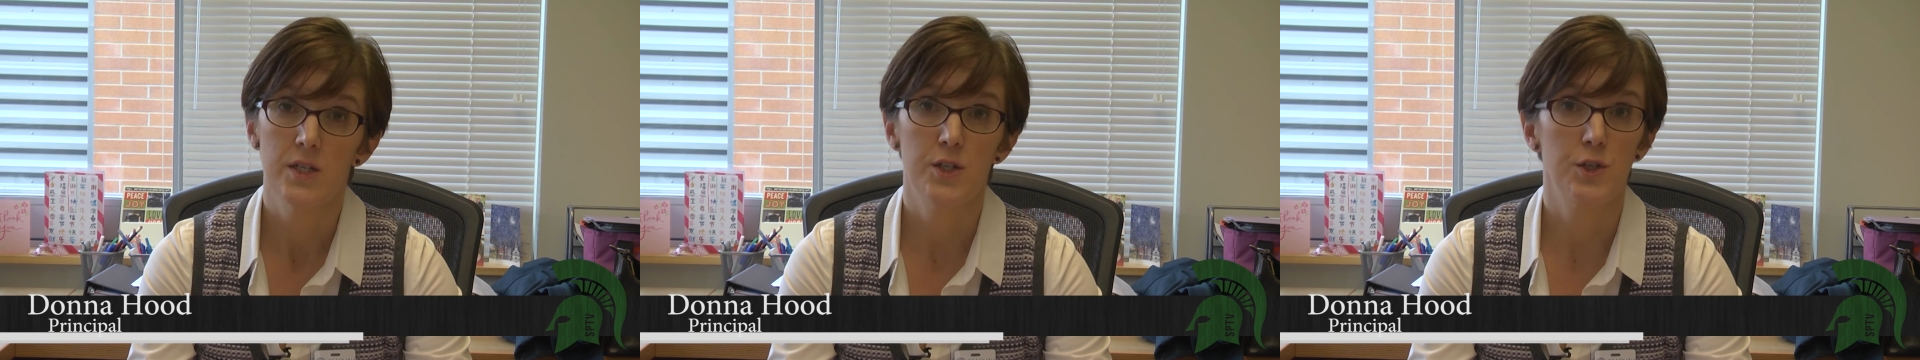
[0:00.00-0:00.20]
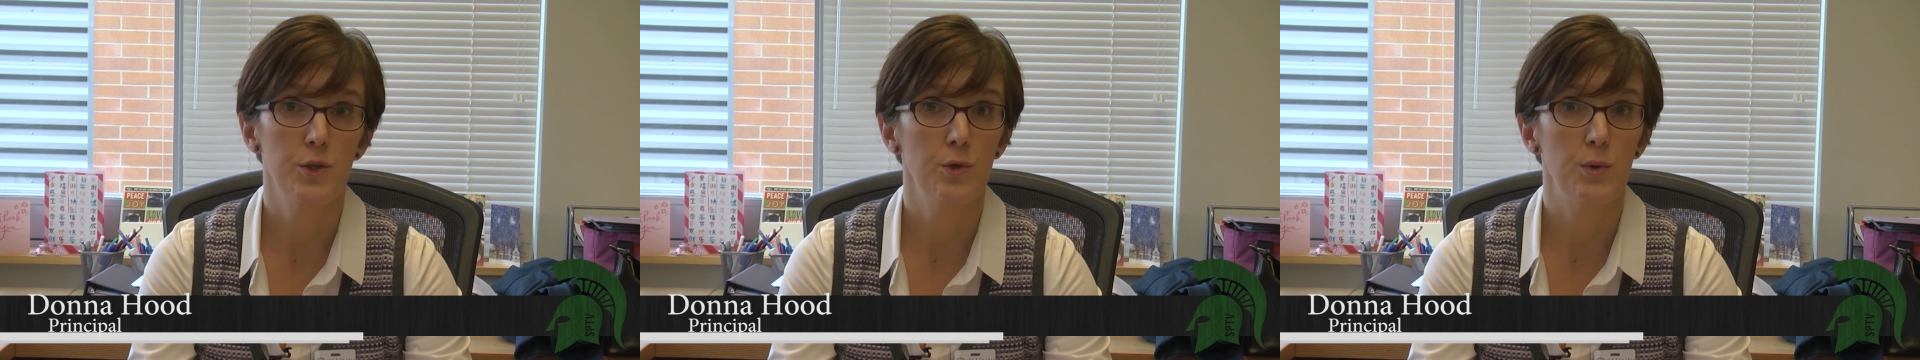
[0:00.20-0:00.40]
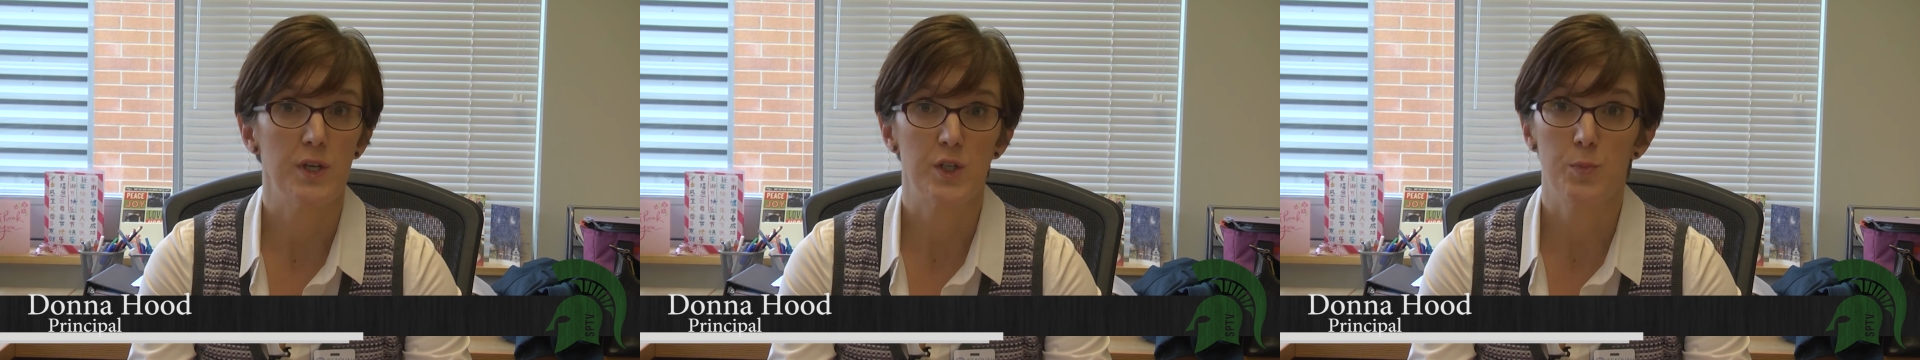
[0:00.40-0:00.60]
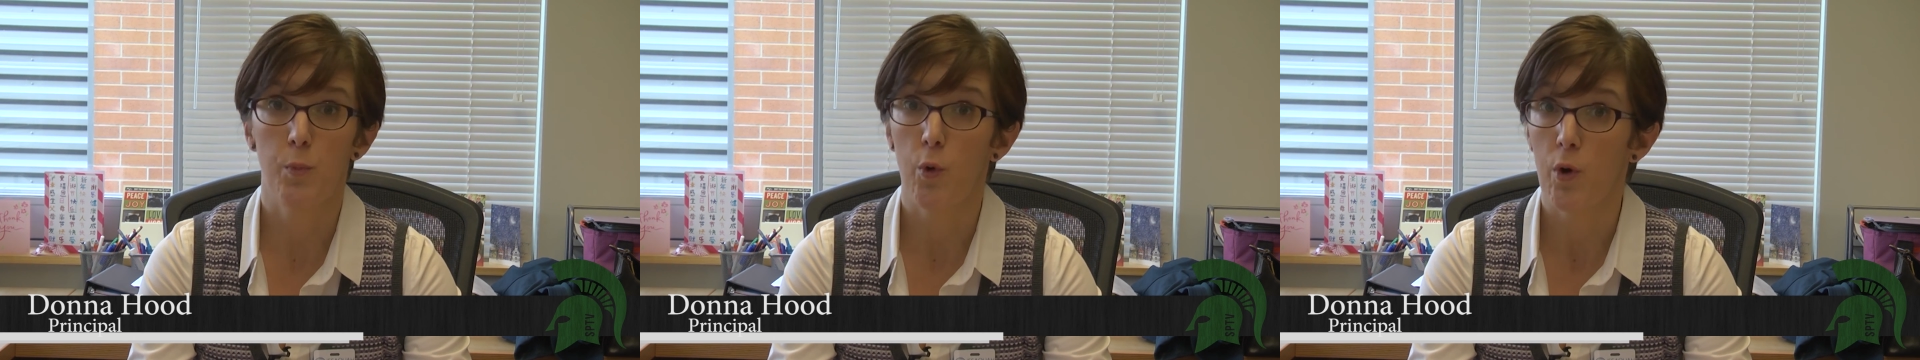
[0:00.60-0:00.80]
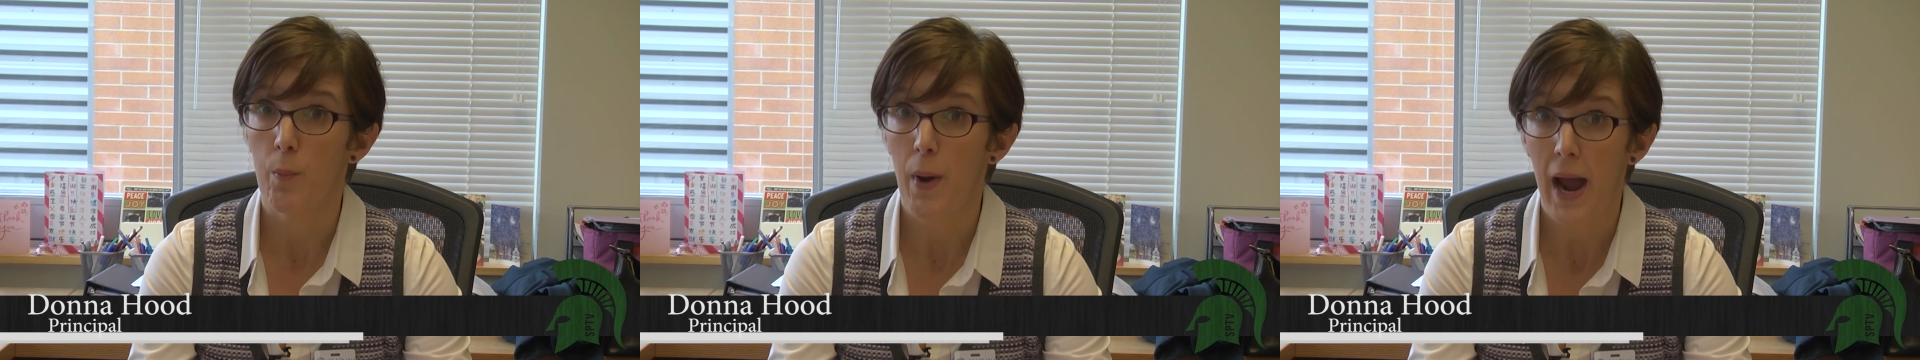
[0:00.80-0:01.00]
to
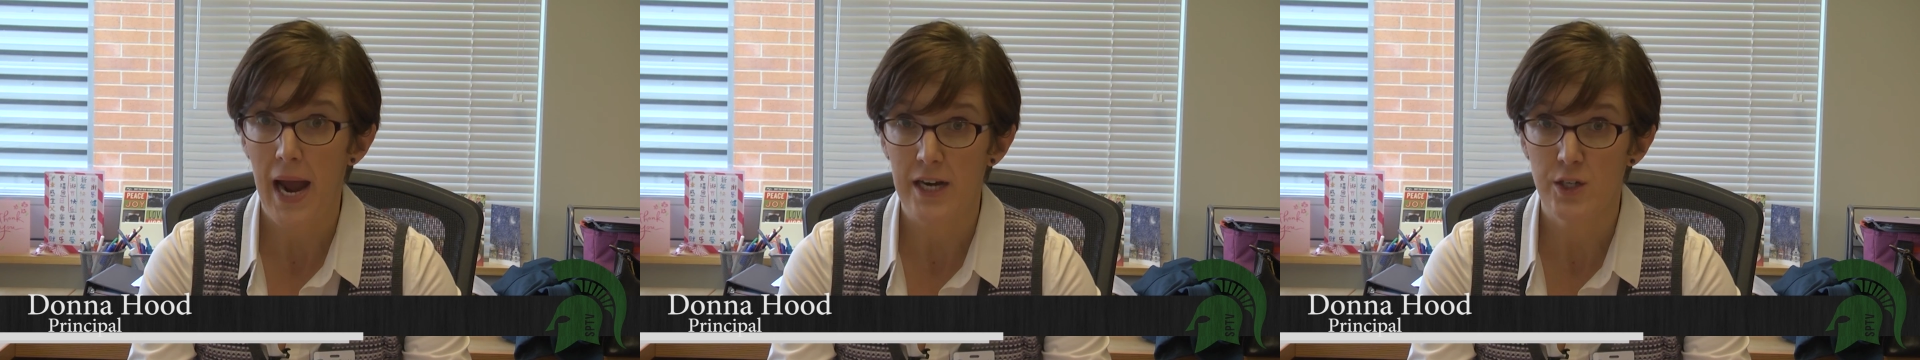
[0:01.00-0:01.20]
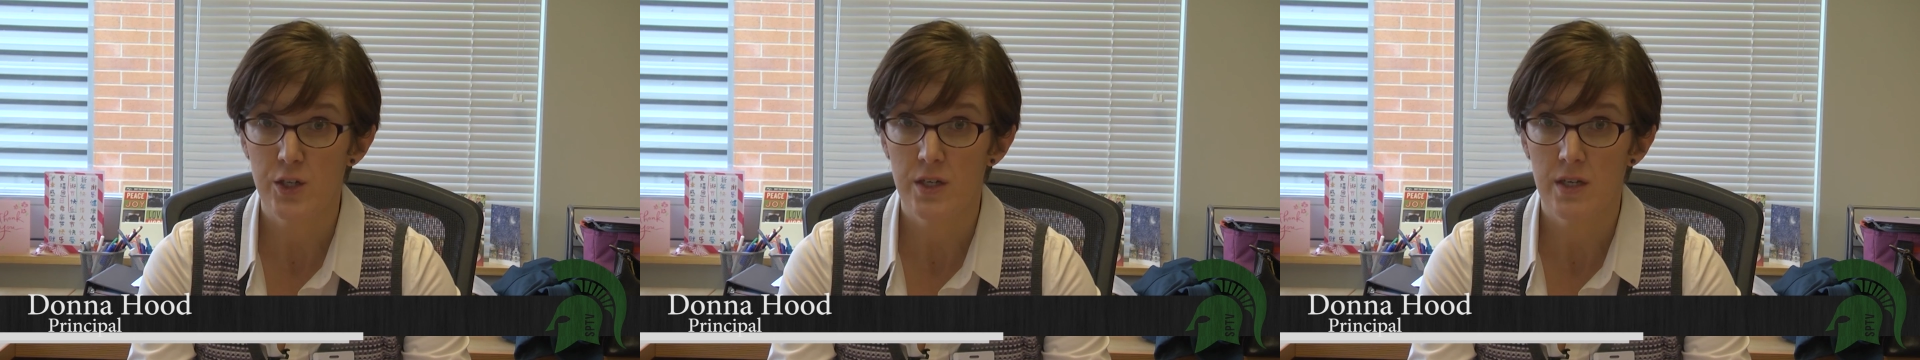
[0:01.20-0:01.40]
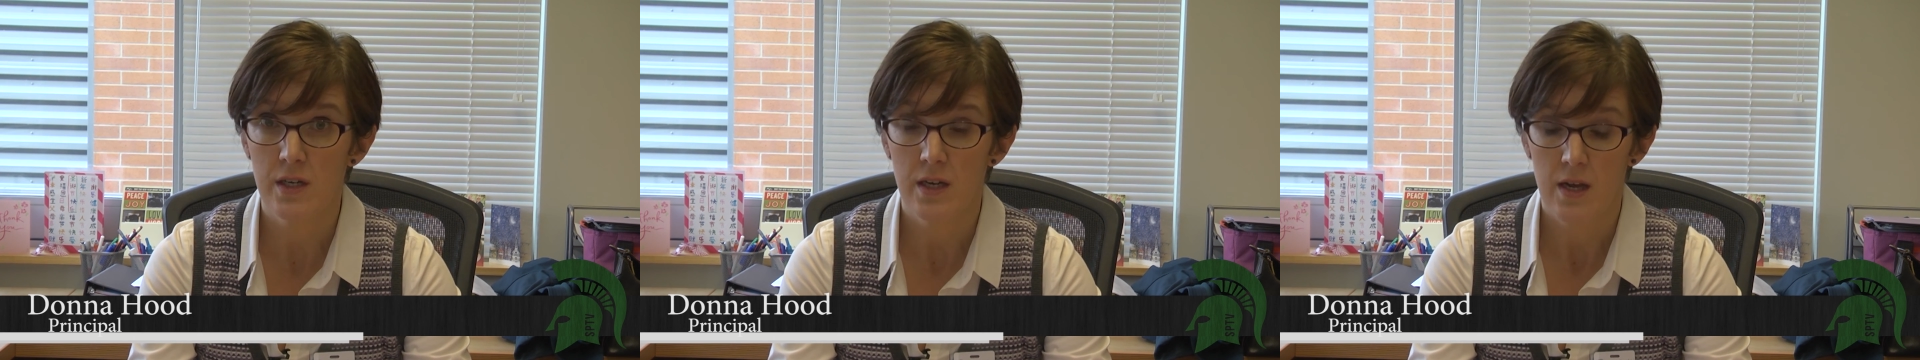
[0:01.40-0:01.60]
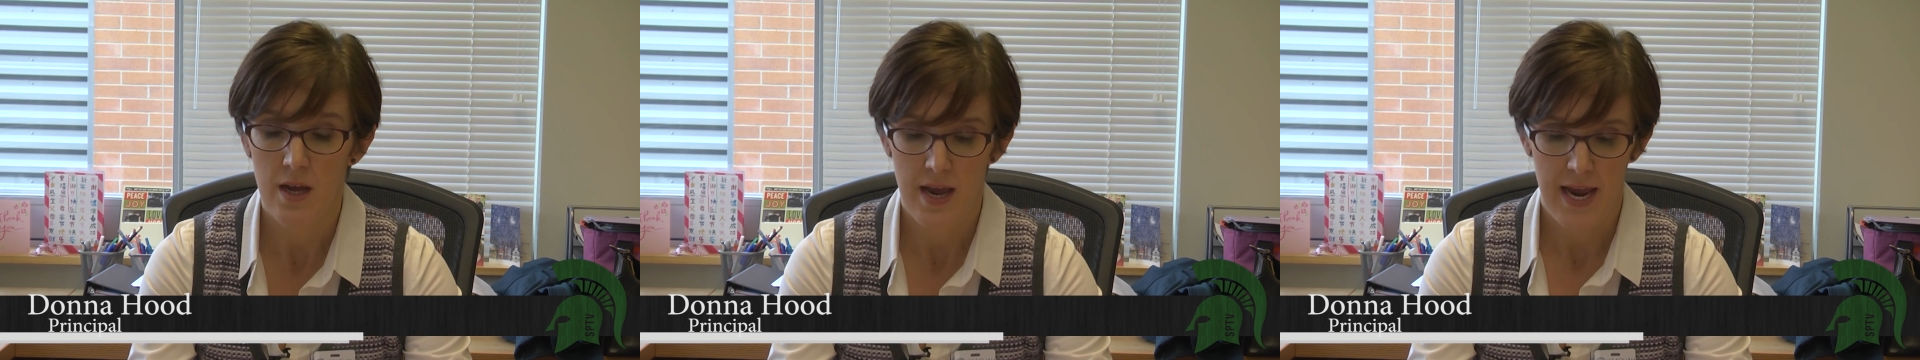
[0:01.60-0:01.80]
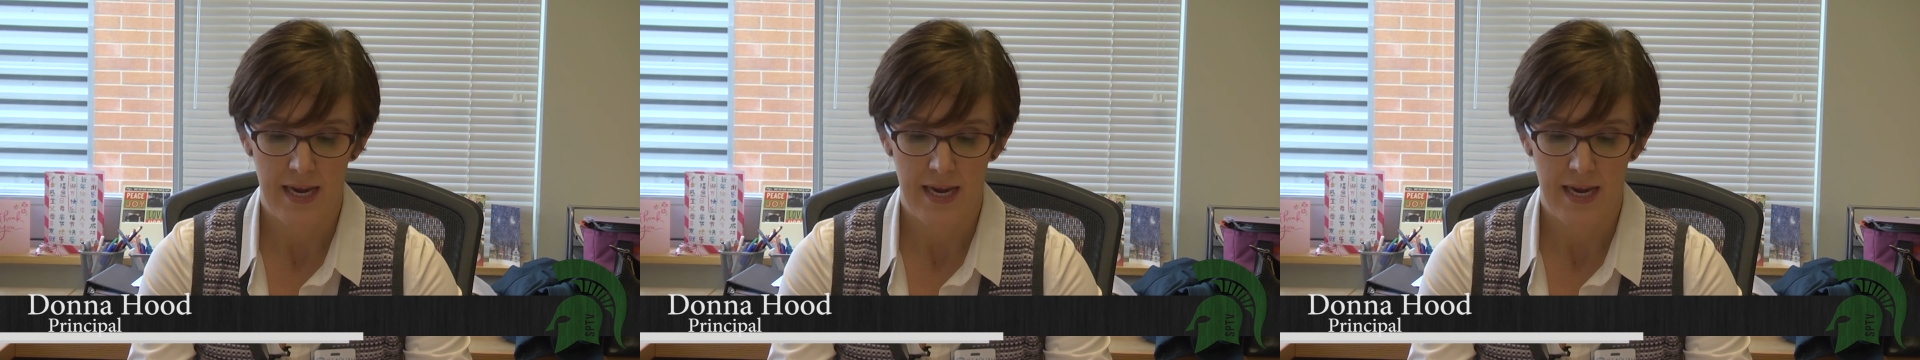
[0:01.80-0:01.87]
explore a passion,